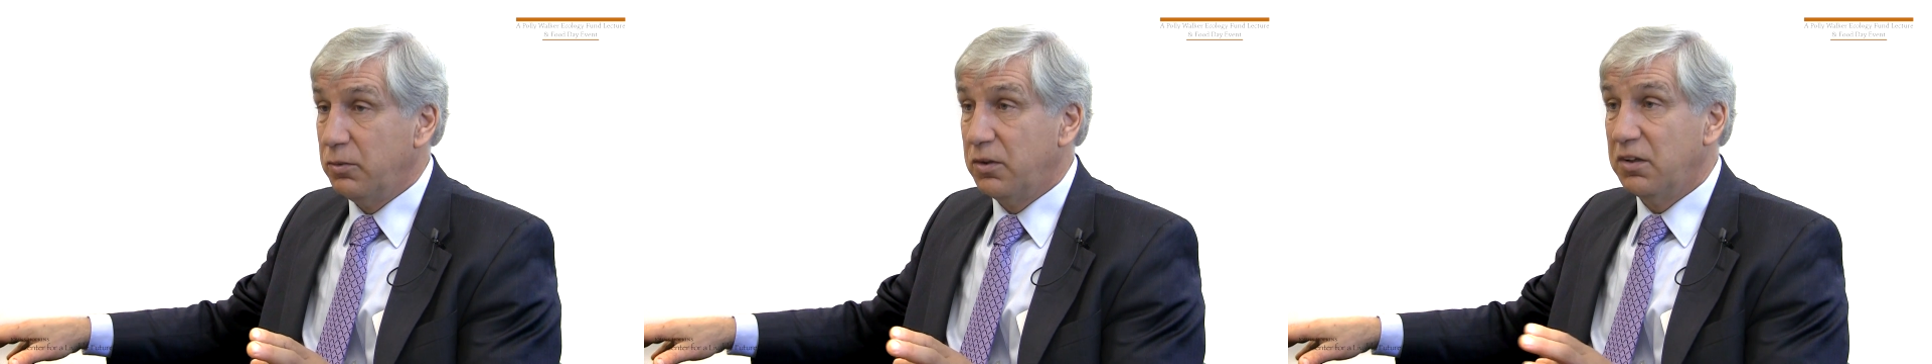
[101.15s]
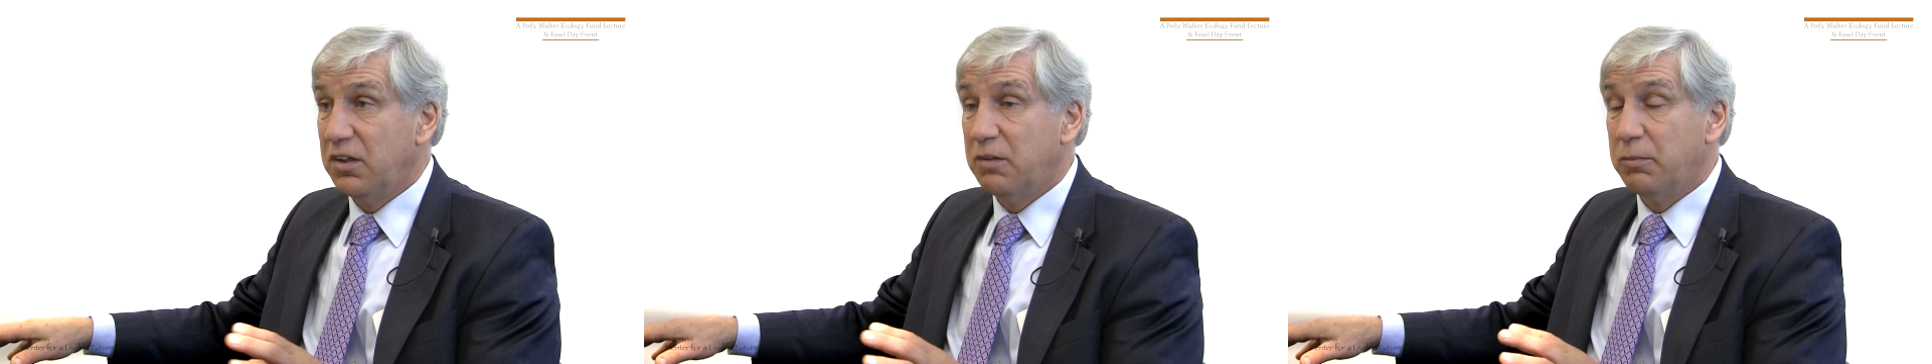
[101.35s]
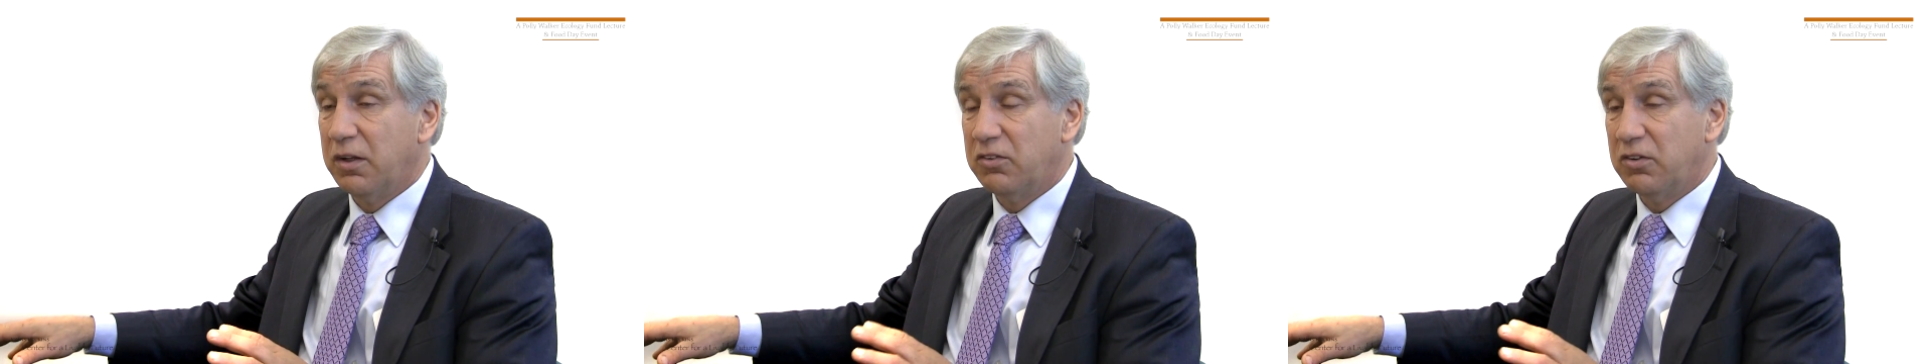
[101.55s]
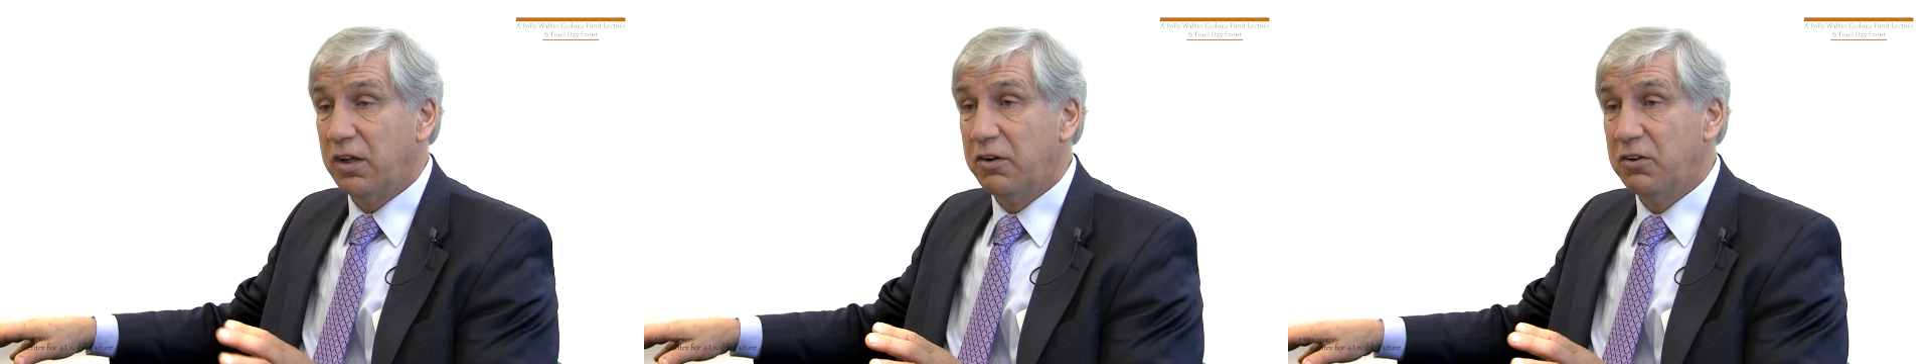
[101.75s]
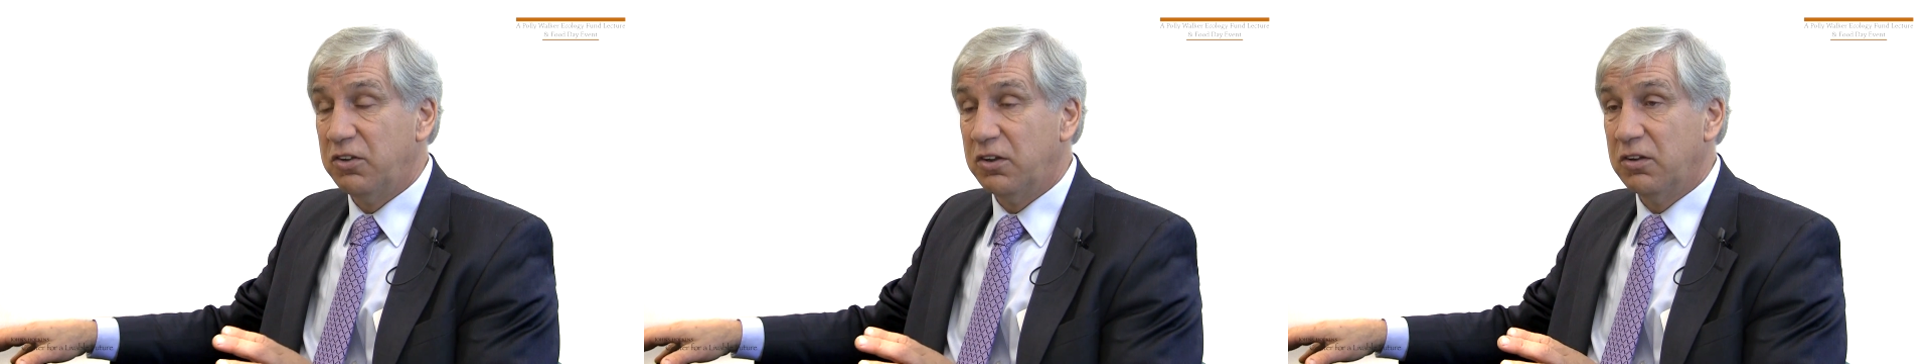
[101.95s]
We don't need much
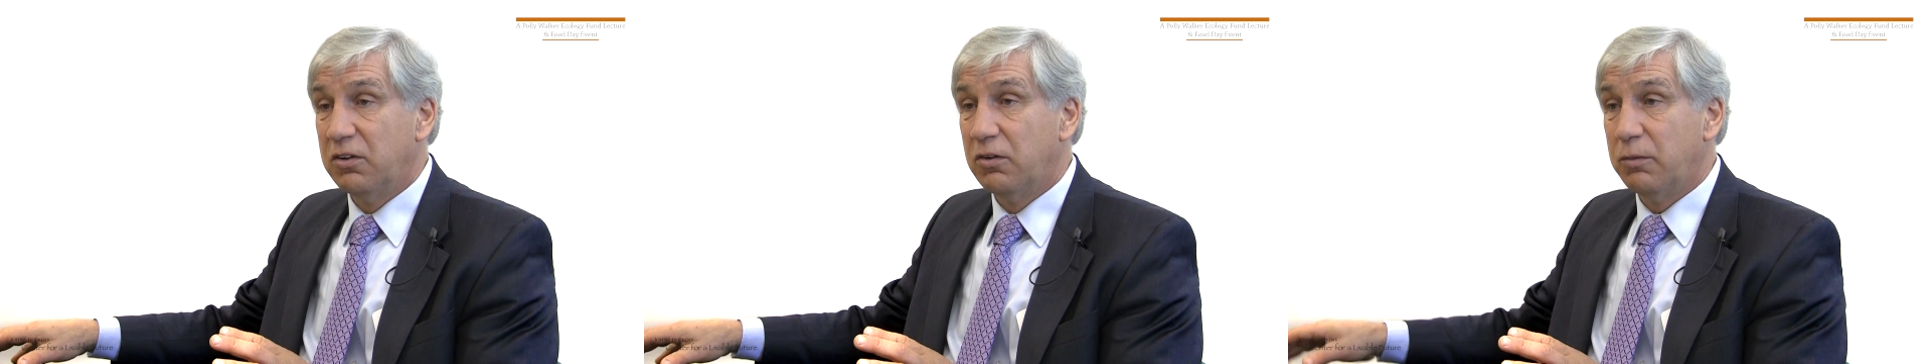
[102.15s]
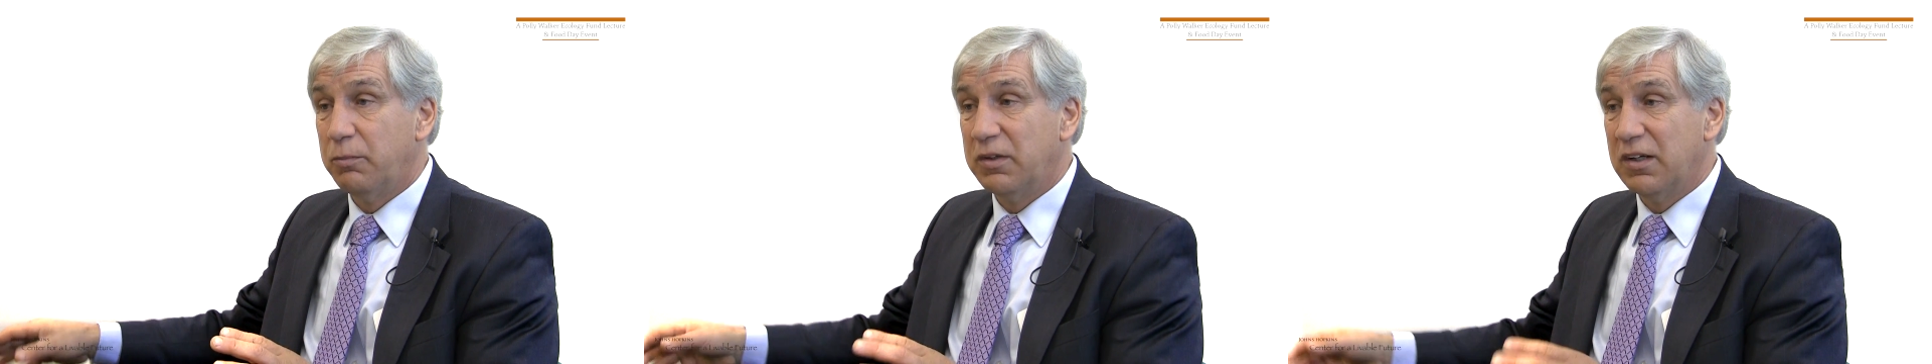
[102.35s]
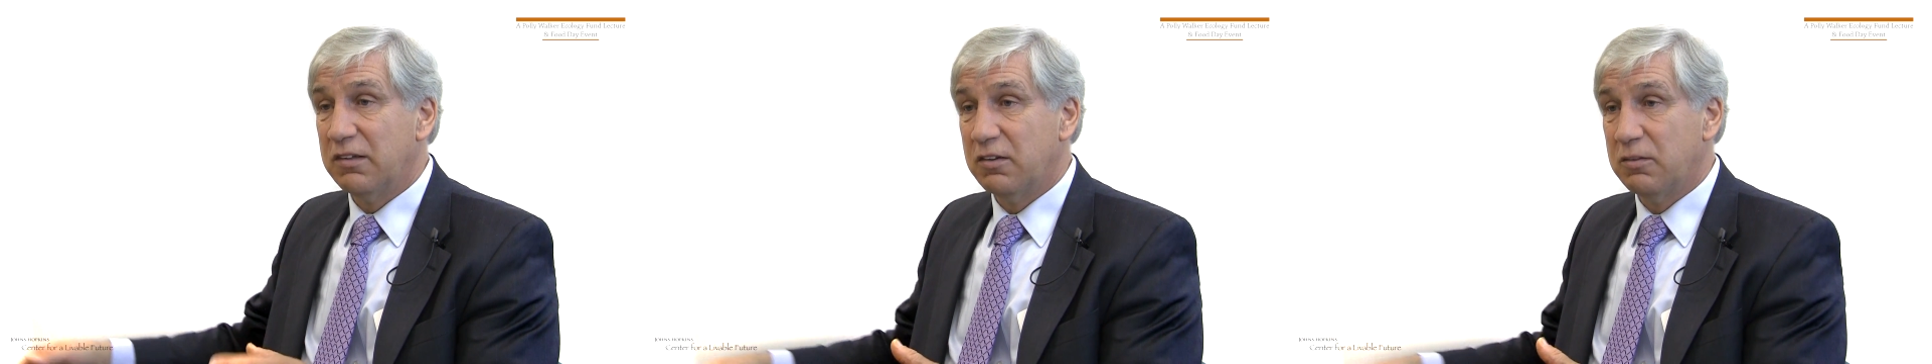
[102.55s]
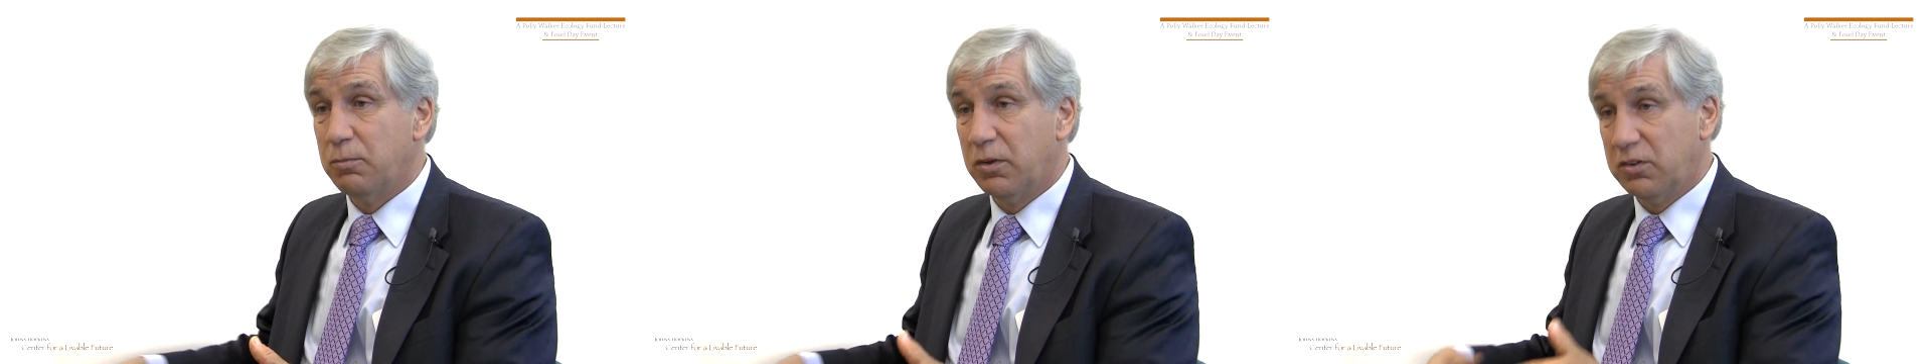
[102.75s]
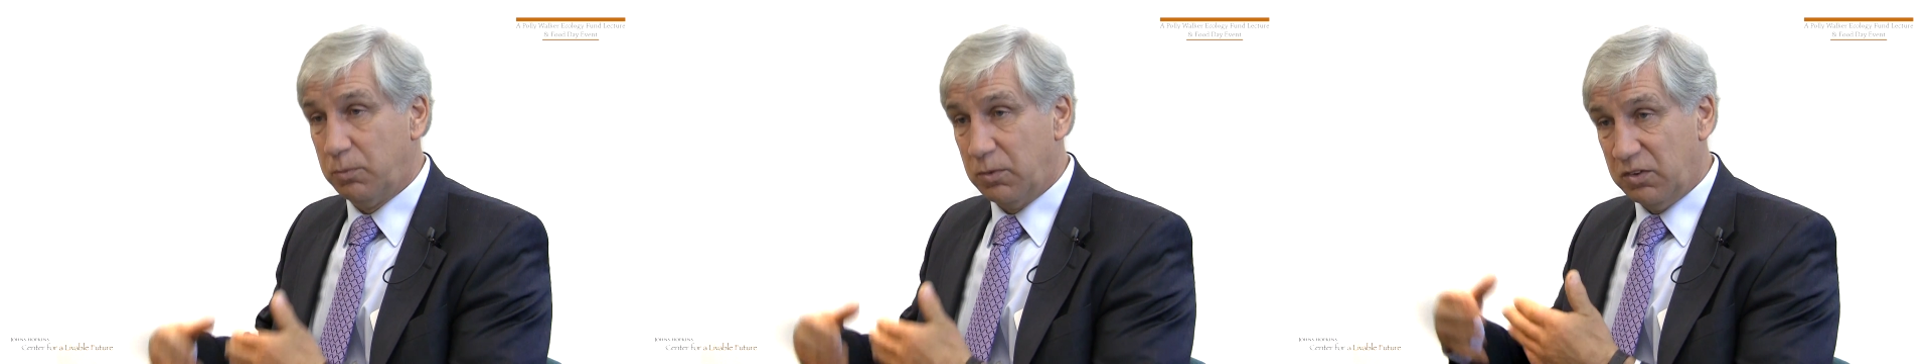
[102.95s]
energy to grow it because it's
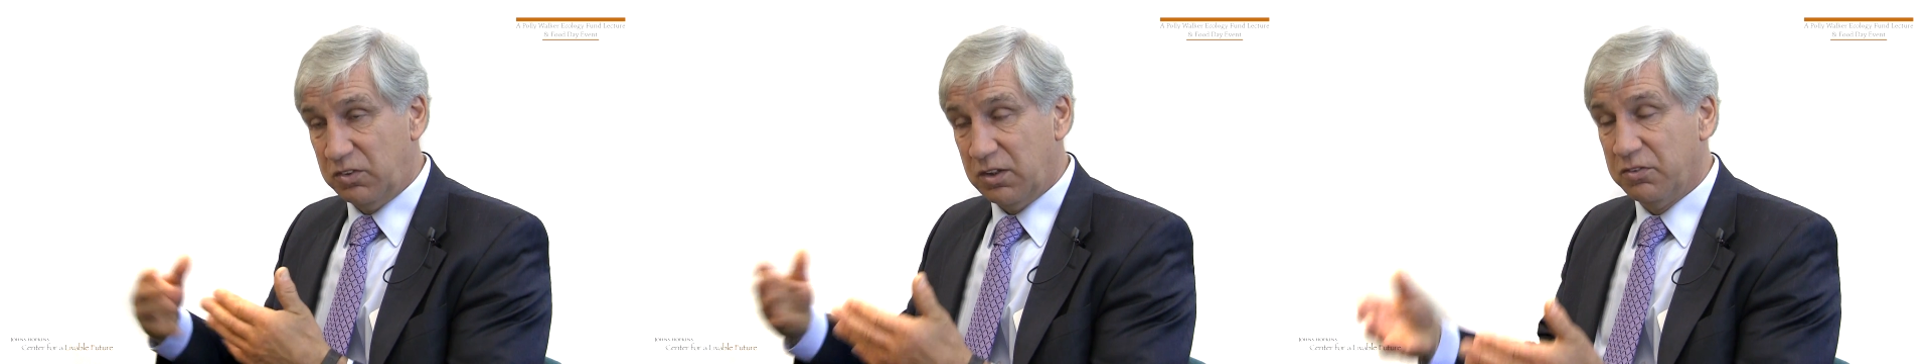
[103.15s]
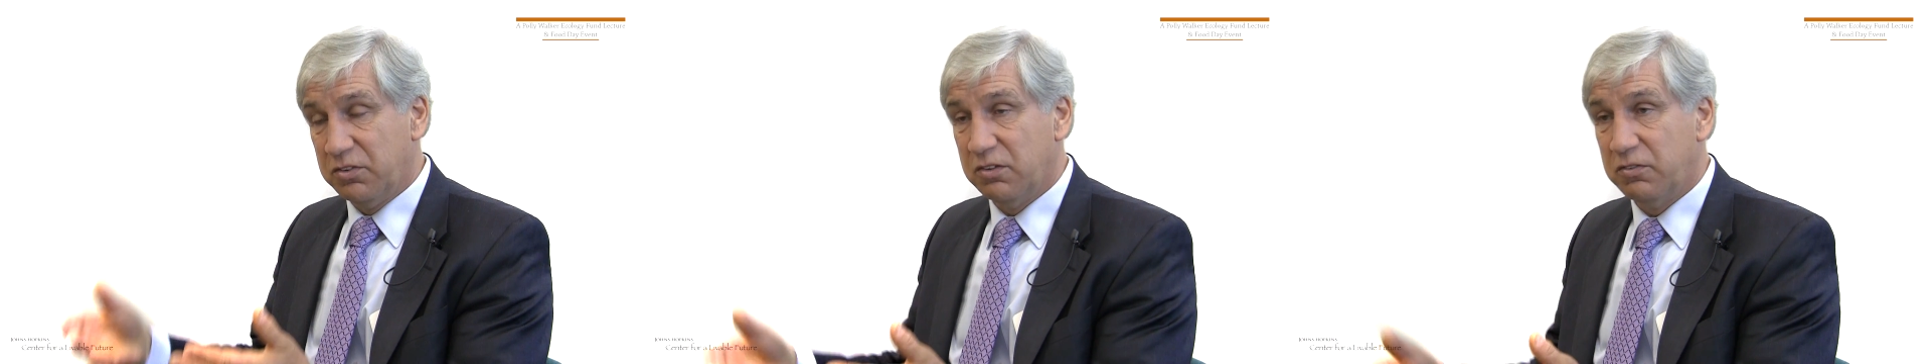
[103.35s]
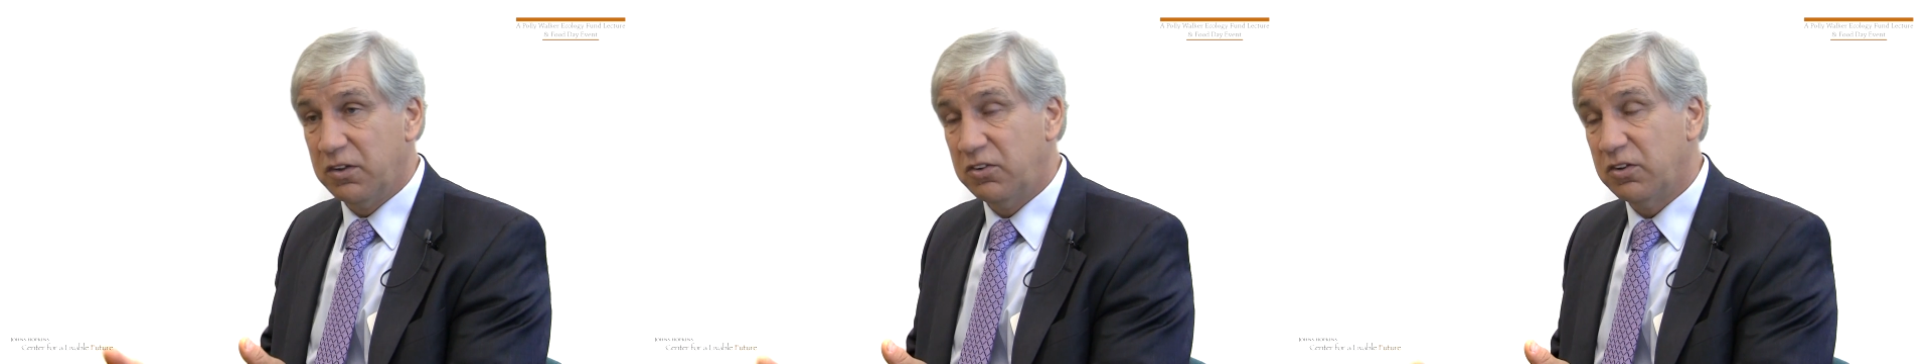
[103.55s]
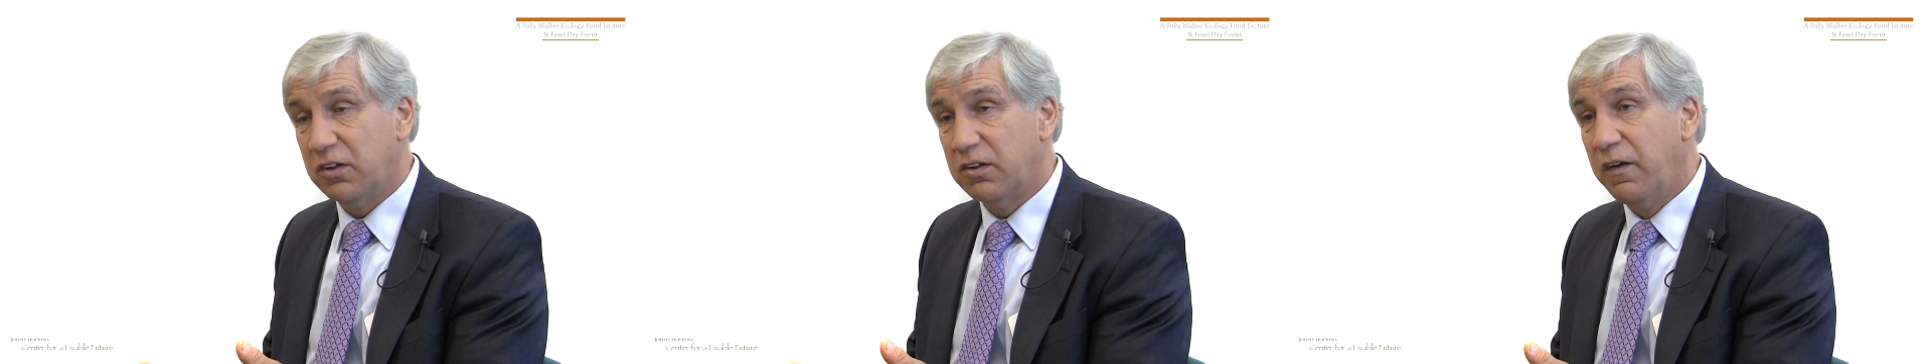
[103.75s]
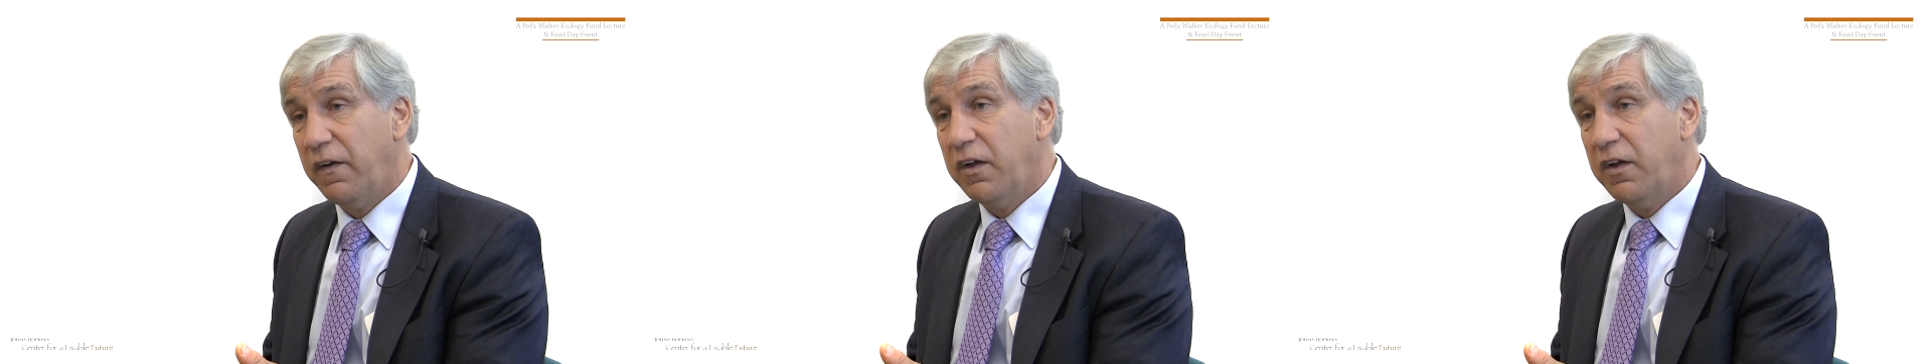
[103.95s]
much more self-sufficient.